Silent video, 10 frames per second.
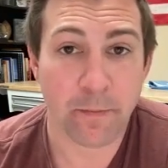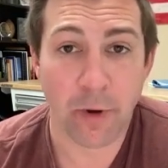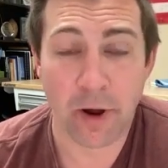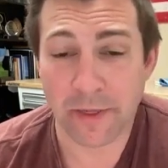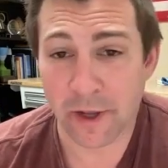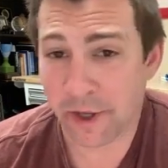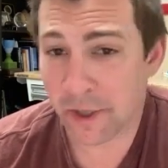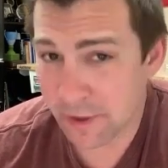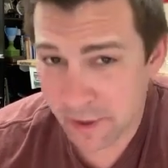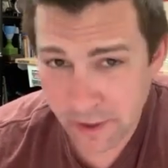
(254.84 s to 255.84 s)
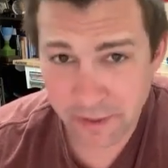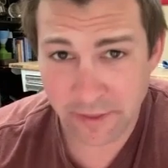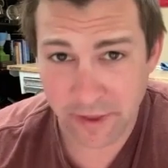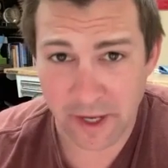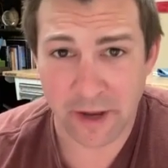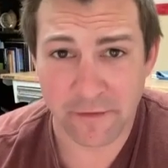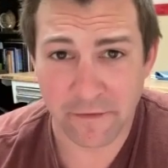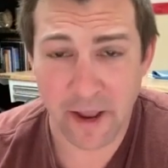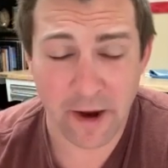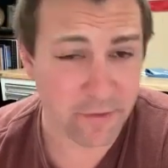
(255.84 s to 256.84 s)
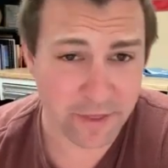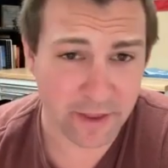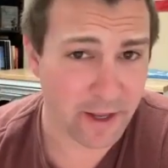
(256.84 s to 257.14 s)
But the good thing of everything